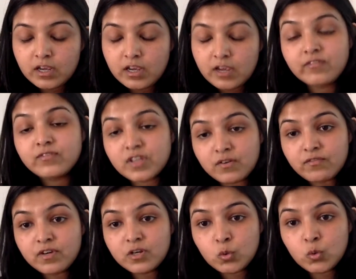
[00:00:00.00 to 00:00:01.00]
if
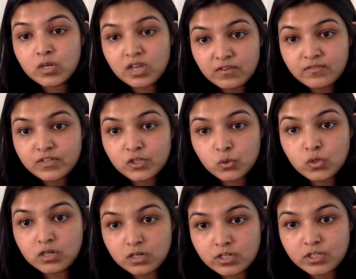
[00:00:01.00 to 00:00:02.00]
someone who loves you
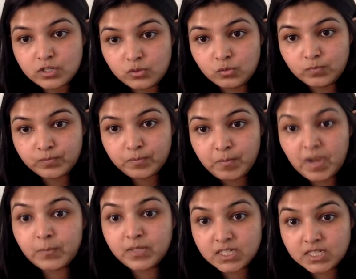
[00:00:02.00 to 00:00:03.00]
hurts you by
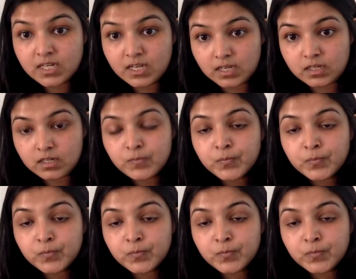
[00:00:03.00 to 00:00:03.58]
mistake,